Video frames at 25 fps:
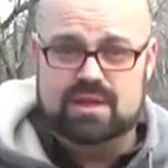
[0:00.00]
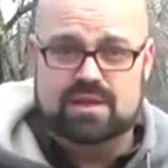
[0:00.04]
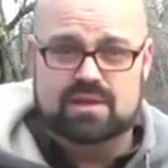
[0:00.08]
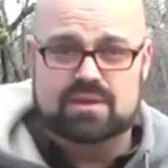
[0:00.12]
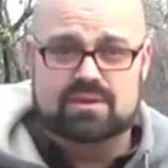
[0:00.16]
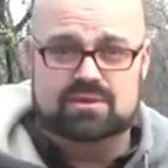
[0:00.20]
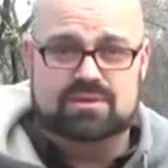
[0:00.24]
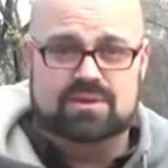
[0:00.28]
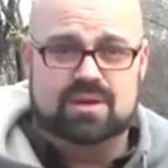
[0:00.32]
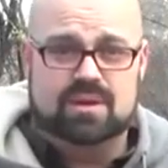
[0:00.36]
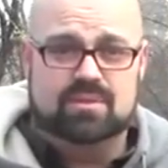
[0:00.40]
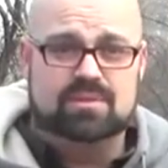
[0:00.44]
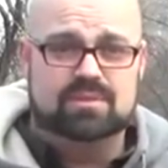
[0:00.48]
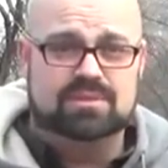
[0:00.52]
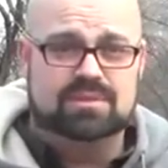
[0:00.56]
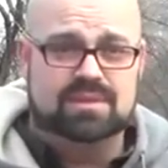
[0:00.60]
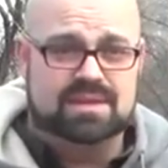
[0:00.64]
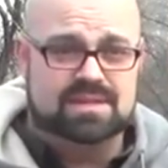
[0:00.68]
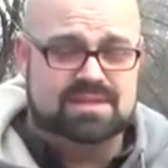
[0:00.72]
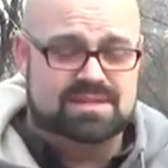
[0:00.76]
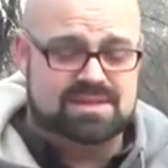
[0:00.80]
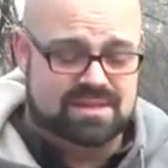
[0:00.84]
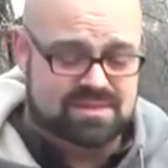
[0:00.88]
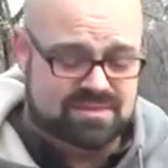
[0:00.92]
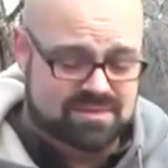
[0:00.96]
the ENO double
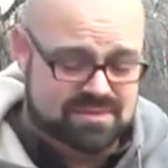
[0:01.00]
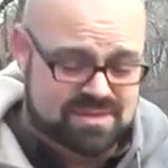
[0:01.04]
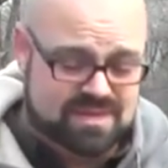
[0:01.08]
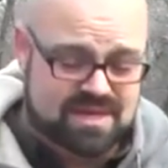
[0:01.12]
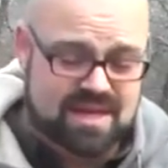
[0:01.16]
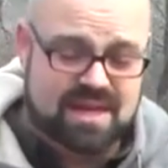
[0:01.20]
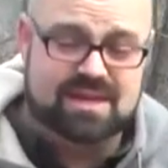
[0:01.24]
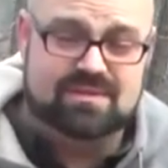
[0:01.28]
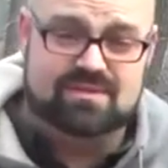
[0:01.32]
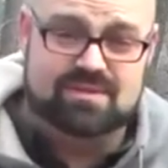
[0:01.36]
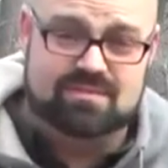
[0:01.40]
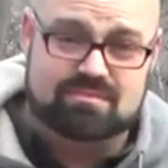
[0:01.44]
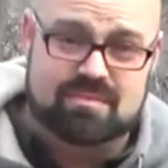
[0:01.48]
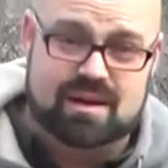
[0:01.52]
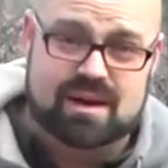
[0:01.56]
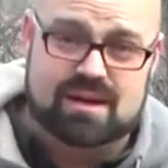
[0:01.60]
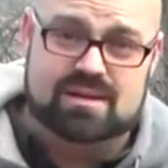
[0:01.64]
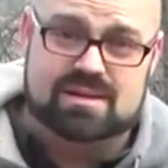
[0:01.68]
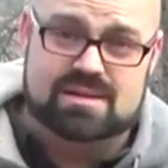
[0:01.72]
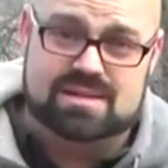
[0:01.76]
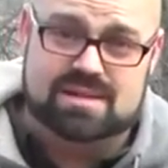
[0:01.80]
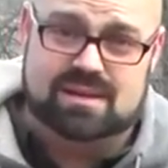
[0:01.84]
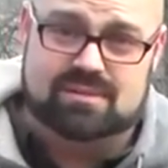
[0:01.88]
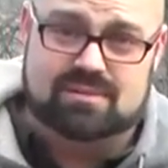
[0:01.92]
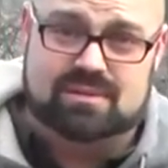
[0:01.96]
nest. It was kind of
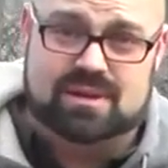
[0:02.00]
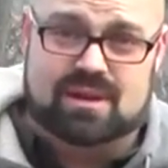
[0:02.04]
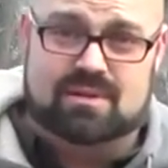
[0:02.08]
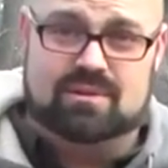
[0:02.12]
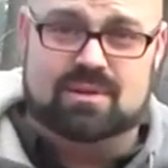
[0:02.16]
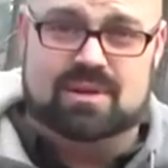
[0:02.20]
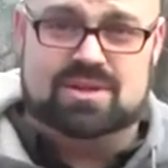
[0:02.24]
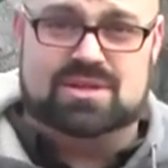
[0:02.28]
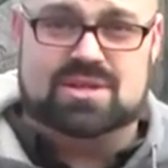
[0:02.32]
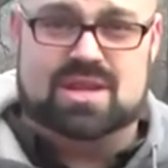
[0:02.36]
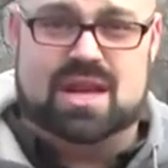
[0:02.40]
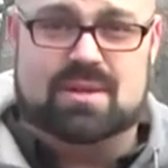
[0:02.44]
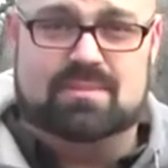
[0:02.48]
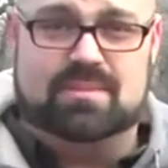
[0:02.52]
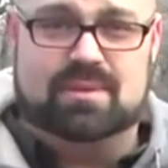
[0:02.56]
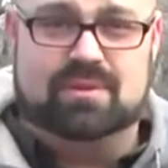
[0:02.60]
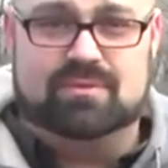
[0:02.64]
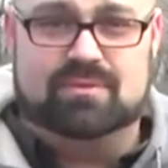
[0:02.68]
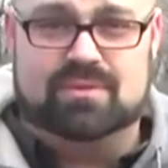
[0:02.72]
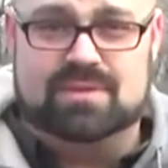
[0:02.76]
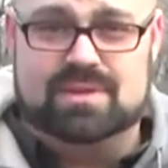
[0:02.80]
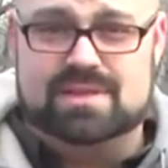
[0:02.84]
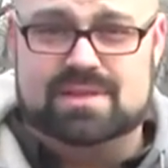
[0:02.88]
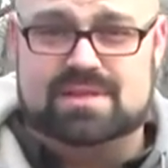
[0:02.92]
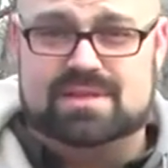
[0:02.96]
embarrassing when I went shopping
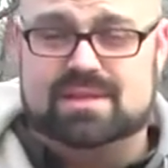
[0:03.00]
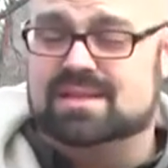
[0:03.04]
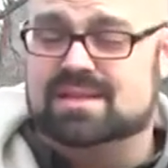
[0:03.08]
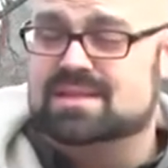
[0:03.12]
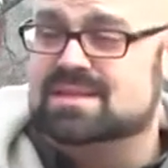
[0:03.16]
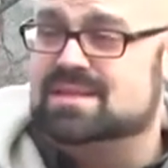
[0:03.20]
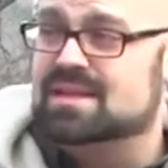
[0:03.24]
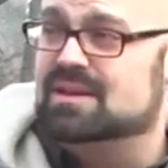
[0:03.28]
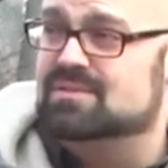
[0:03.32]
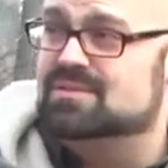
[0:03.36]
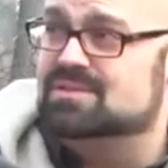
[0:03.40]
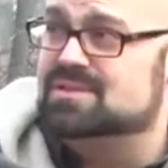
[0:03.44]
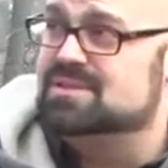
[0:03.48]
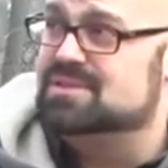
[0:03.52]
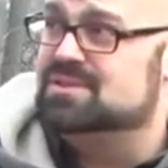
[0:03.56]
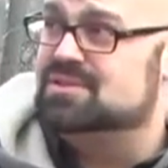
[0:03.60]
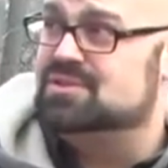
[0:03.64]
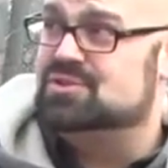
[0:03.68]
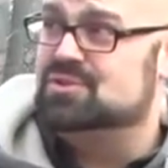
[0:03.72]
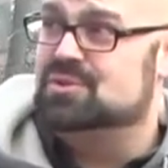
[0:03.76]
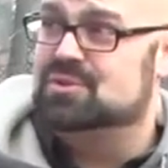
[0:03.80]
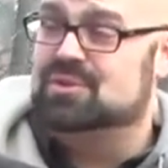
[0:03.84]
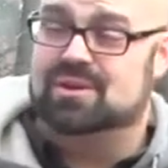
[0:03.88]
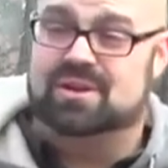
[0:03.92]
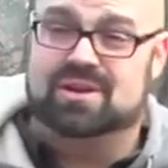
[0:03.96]
for these things and I was in the
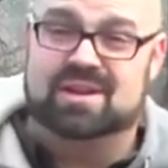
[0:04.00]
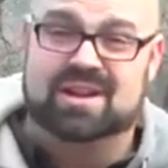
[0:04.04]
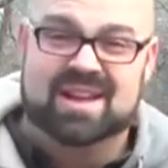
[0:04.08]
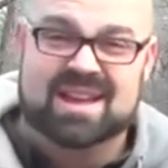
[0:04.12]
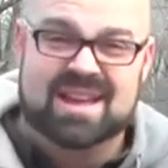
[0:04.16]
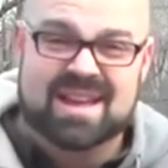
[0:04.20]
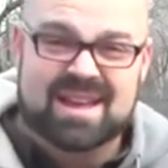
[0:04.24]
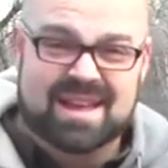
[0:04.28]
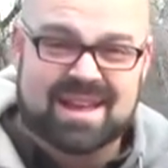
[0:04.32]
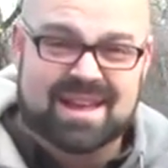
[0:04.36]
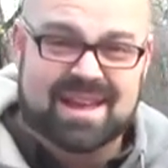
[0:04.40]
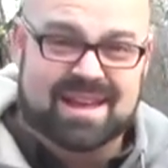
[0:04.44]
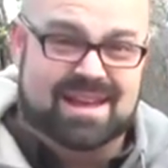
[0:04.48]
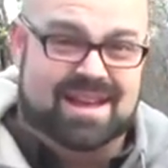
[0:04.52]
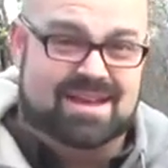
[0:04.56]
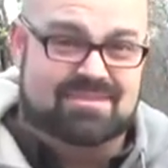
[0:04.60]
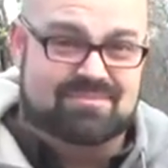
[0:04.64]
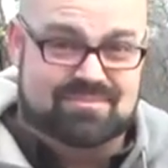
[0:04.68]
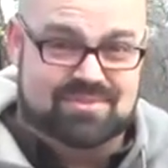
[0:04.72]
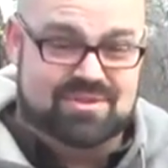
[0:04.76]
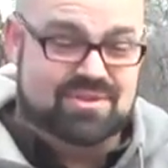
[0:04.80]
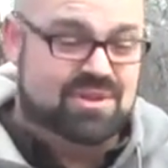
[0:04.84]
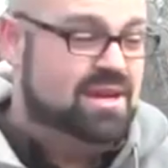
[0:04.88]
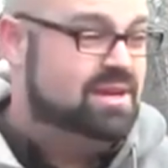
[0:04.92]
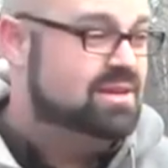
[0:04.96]
store and
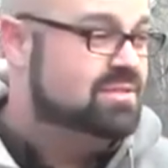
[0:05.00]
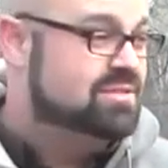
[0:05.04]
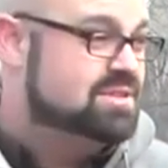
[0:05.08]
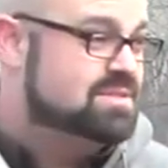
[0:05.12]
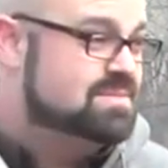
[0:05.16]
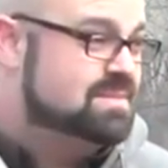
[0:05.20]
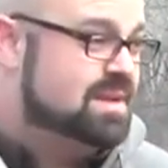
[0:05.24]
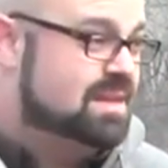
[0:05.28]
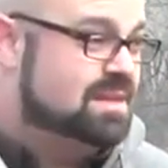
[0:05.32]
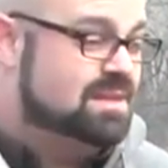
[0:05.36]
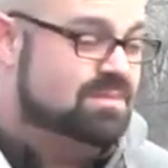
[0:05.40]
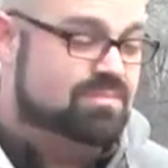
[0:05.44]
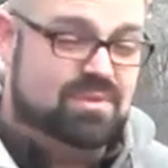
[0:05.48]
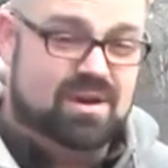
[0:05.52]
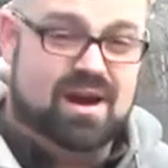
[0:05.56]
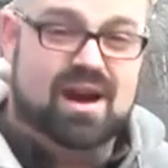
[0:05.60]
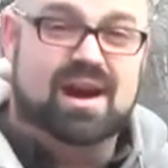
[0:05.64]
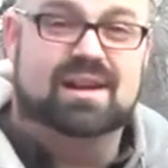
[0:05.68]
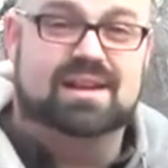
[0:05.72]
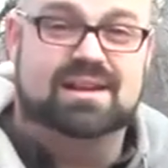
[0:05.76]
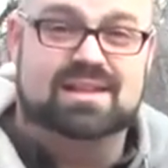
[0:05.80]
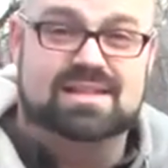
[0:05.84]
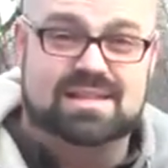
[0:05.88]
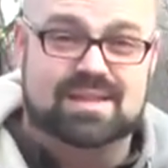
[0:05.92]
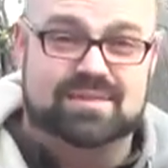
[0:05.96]
I'm trying to inspect the
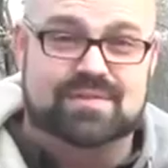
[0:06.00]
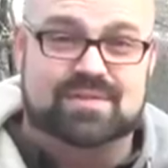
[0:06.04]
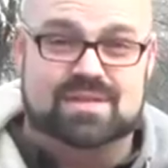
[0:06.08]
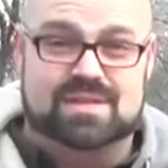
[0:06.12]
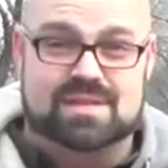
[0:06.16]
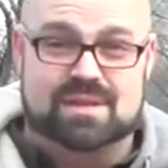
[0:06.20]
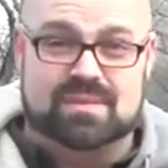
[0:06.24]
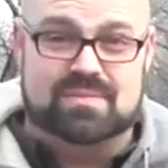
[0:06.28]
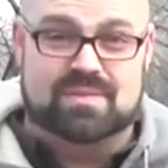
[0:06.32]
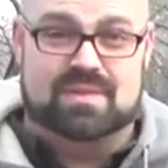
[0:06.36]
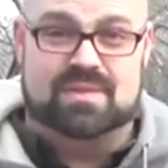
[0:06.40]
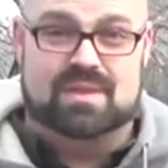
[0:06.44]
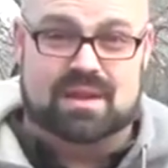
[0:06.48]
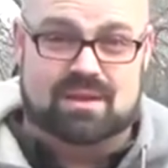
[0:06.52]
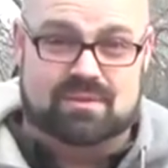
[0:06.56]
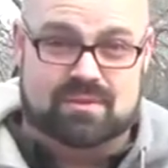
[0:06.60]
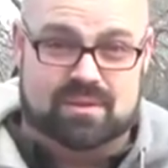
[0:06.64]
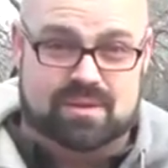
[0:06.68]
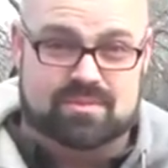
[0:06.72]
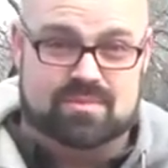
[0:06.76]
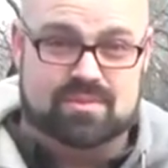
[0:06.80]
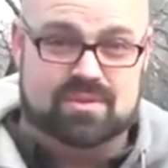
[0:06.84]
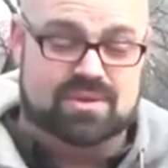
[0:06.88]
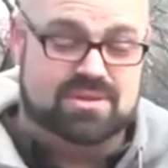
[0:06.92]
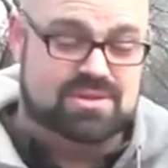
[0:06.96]
product, see if it's something that I
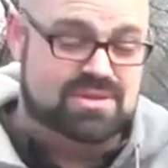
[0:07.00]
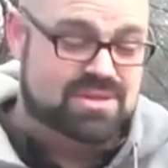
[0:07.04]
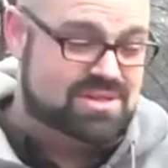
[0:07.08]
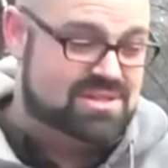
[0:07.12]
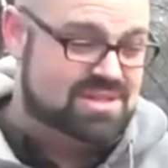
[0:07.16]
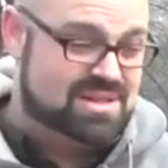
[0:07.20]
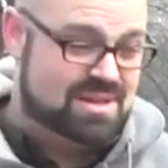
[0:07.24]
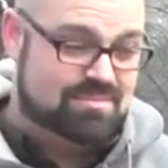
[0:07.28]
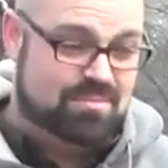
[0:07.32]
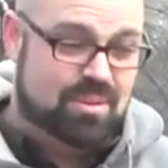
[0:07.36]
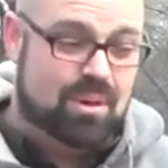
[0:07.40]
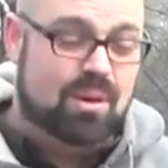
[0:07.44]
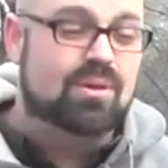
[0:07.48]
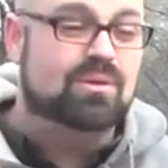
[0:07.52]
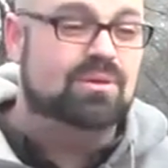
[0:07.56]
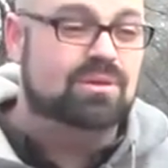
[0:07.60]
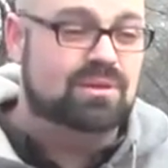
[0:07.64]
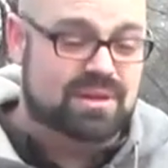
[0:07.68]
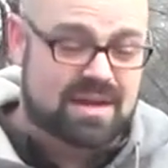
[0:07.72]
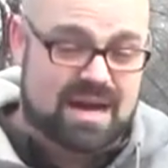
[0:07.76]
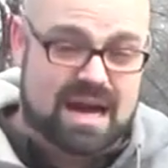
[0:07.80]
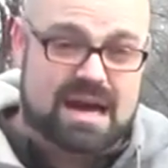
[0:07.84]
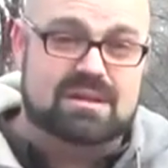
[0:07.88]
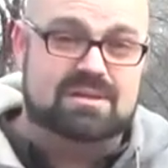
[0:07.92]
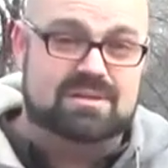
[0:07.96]
want to purchase, and I
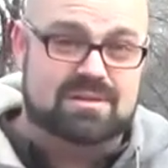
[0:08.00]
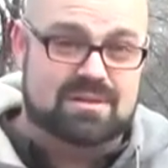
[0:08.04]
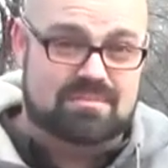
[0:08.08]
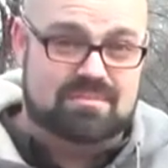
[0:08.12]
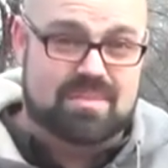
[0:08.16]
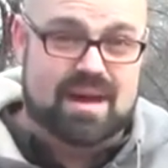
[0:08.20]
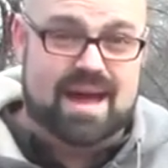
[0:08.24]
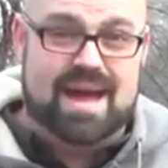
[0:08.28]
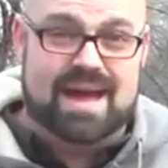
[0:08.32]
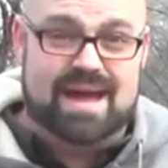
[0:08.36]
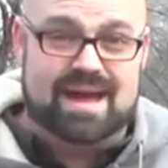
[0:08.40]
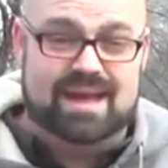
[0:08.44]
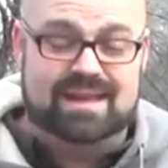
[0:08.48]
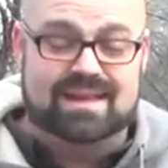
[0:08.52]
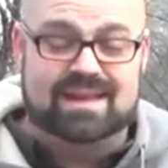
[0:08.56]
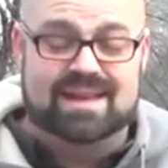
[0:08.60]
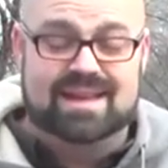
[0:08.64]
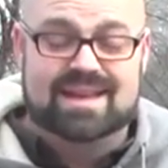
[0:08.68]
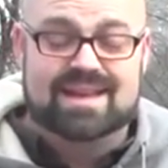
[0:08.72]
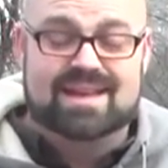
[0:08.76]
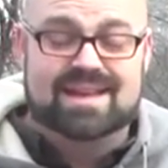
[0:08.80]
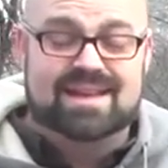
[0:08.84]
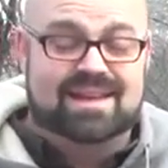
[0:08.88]
pull it out of the bag.